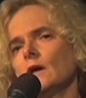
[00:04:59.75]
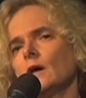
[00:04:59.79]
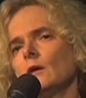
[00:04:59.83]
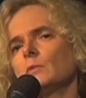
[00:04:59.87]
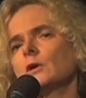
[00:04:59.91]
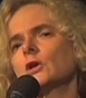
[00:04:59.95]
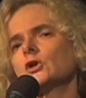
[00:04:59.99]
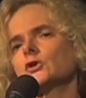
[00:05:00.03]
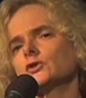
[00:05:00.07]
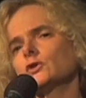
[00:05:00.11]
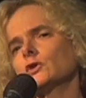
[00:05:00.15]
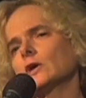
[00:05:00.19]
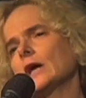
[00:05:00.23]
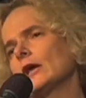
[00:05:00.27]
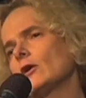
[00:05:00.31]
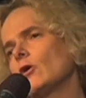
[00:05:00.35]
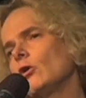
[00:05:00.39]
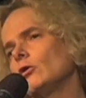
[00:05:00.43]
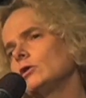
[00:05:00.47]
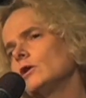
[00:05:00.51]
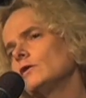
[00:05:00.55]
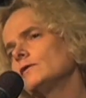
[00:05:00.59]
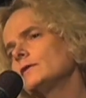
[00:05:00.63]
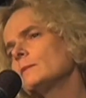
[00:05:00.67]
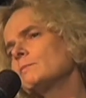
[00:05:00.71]
because you get
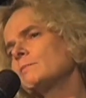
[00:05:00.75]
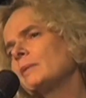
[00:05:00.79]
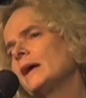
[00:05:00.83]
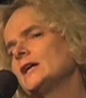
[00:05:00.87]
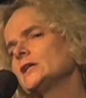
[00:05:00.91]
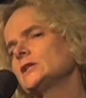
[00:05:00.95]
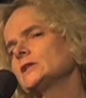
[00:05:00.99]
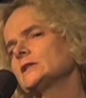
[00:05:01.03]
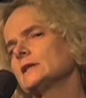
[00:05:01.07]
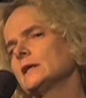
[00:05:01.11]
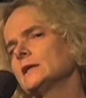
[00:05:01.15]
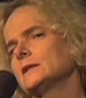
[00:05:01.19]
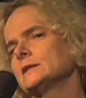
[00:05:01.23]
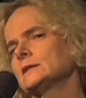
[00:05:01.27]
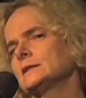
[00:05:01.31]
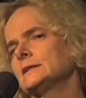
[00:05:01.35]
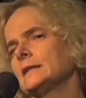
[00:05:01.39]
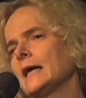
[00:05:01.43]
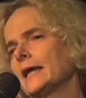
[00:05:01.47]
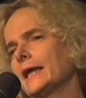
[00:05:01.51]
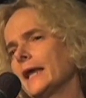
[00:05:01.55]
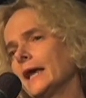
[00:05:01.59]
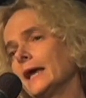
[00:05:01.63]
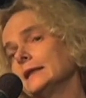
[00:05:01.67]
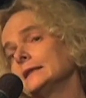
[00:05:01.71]
all of the patients
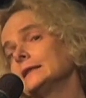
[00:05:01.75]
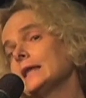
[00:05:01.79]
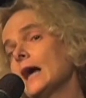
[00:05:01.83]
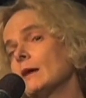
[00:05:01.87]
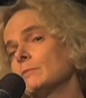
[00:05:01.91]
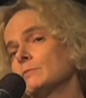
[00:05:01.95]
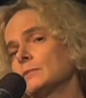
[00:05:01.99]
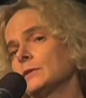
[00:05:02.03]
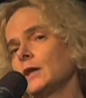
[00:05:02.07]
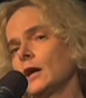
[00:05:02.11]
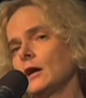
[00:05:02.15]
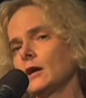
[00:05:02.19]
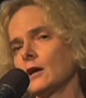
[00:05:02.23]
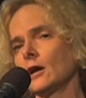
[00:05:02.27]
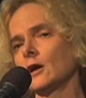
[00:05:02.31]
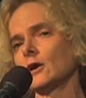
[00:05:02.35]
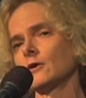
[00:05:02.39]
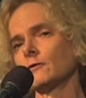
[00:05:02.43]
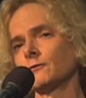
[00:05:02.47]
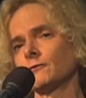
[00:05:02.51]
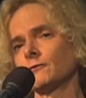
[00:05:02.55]
that end up there